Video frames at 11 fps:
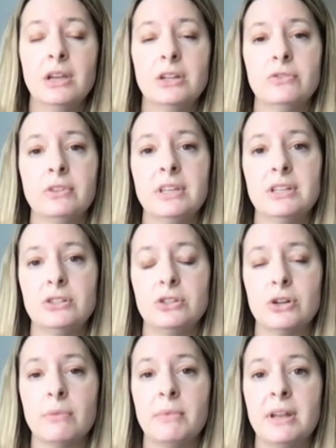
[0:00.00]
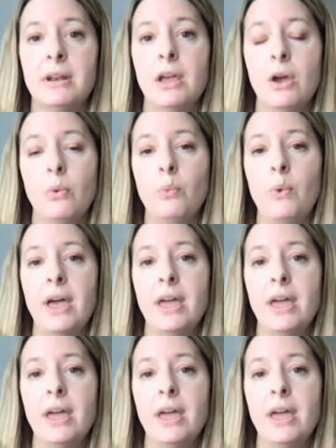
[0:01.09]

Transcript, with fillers: to really determine when